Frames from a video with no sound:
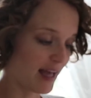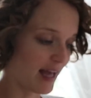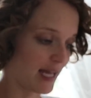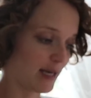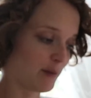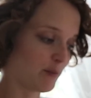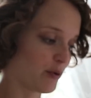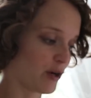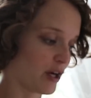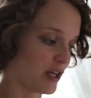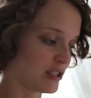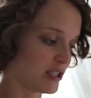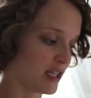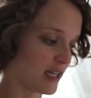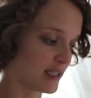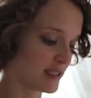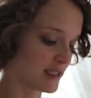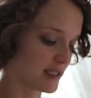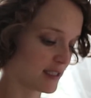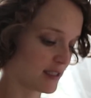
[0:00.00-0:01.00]
end
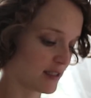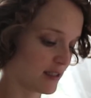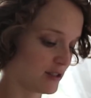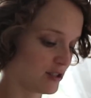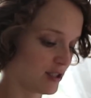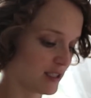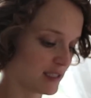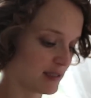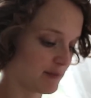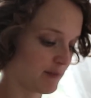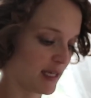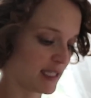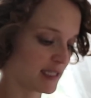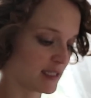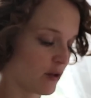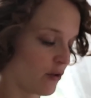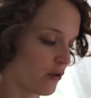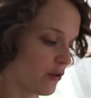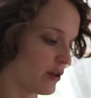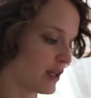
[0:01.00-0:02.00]
project. It just makes
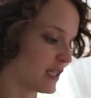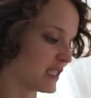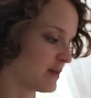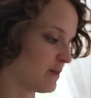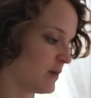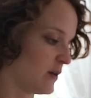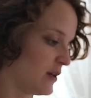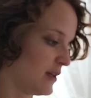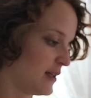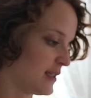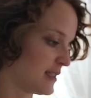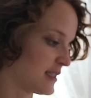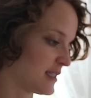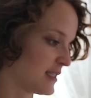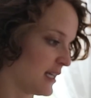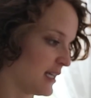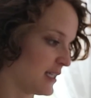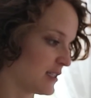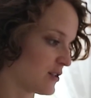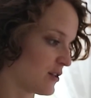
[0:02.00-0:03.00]
the whole
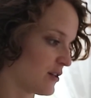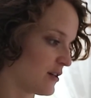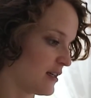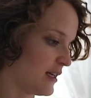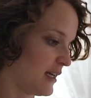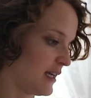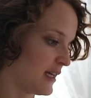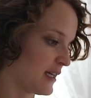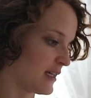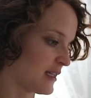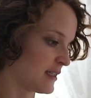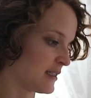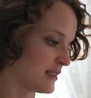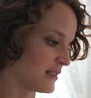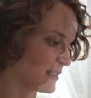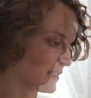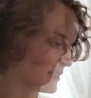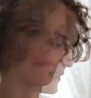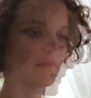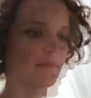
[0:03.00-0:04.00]
experience nicer,
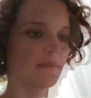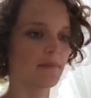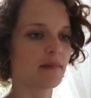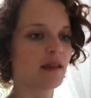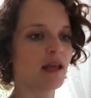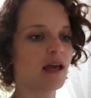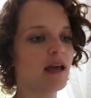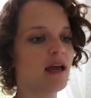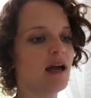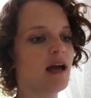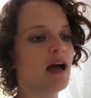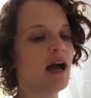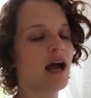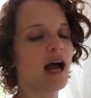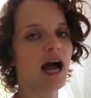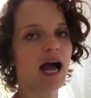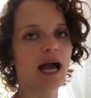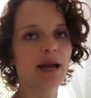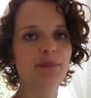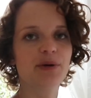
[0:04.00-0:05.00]
and
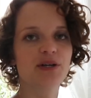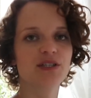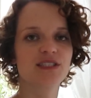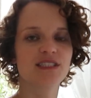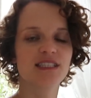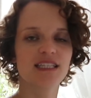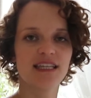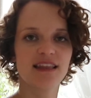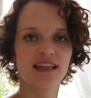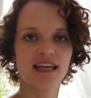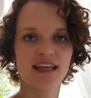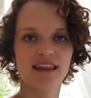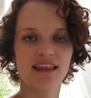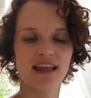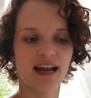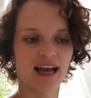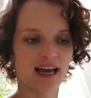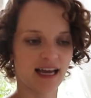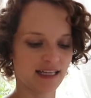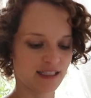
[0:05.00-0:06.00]
I personally think
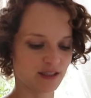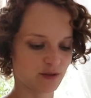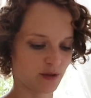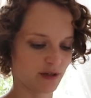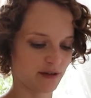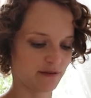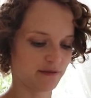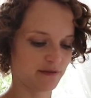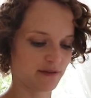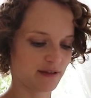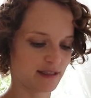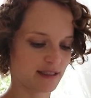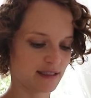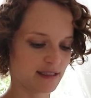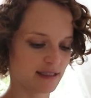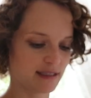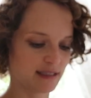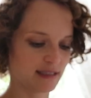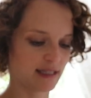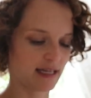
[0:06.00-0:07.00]
that I sort of
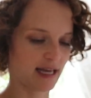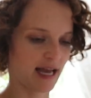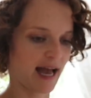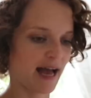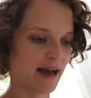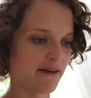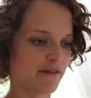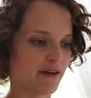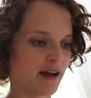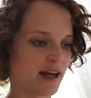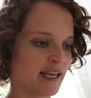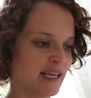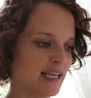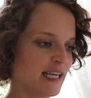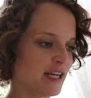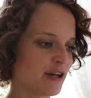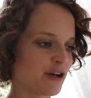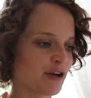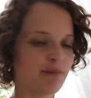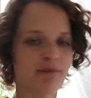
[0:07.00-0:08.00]
have a
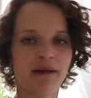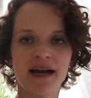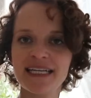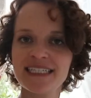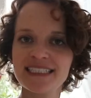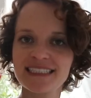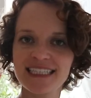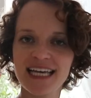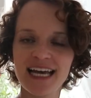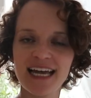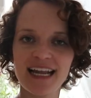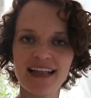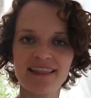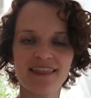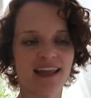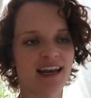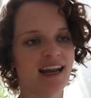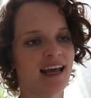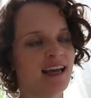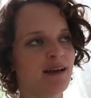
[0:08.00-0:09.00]
neater mindset,
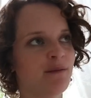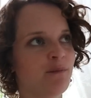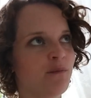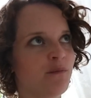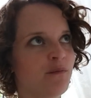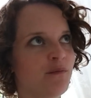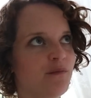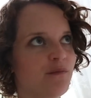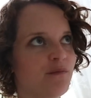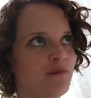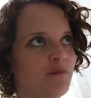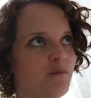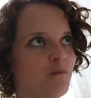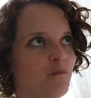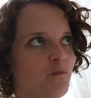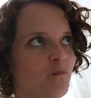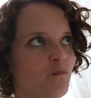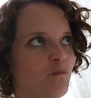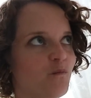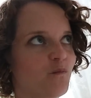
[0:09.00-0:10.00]
and then
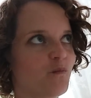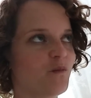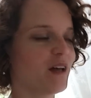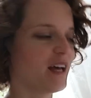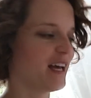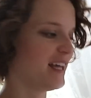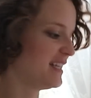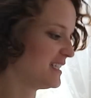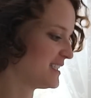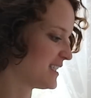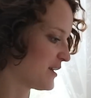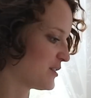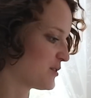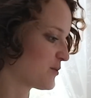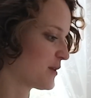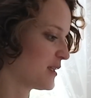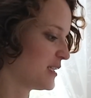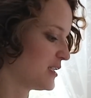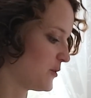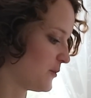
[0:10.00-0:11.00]
this
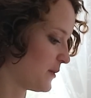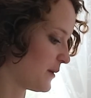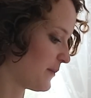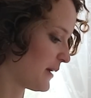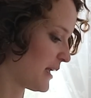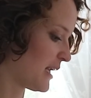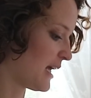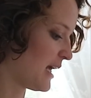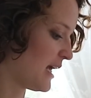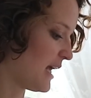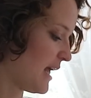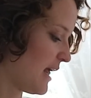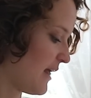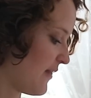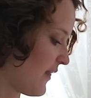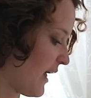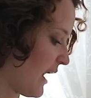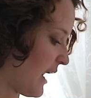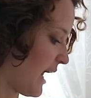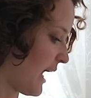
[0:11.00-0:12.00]
sounds really stupid, but
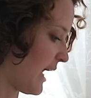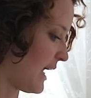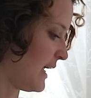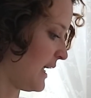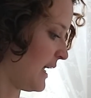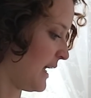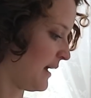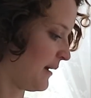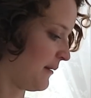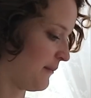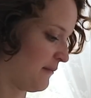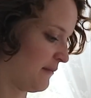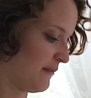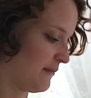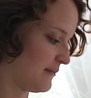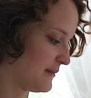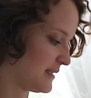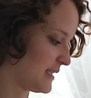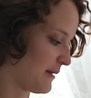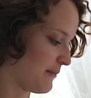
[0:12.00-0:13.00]
then I
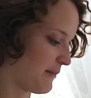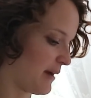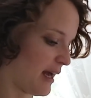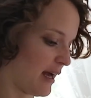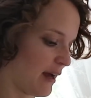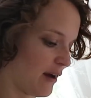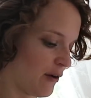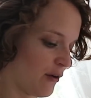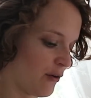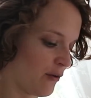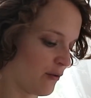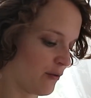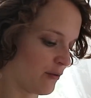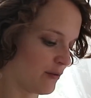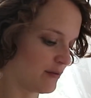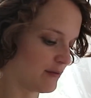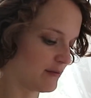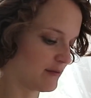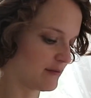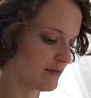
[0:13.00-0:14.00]
am somehow